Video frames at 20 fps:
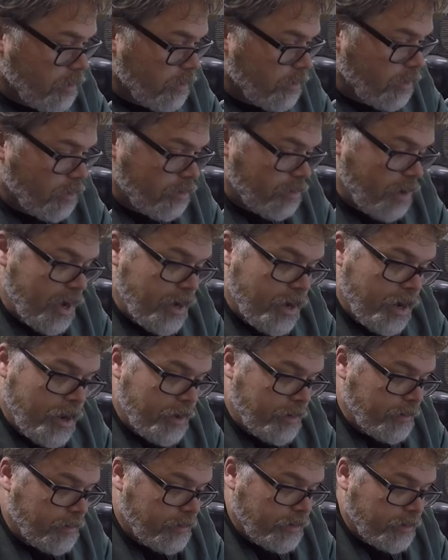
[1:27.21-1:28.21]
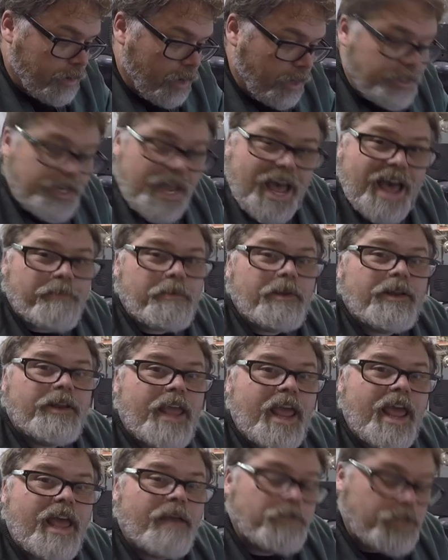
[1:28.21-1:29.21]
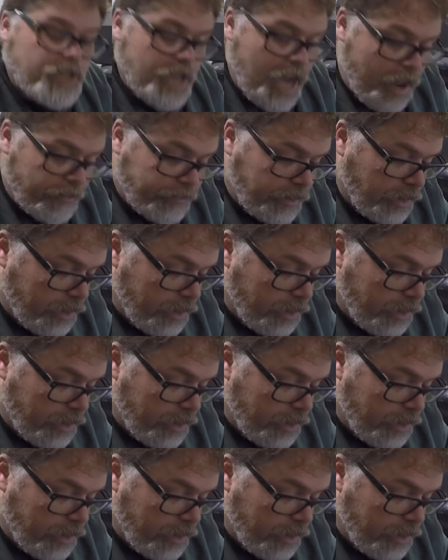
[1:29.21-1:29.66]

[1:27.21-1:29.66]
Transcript: This ain't a tappet camshaft.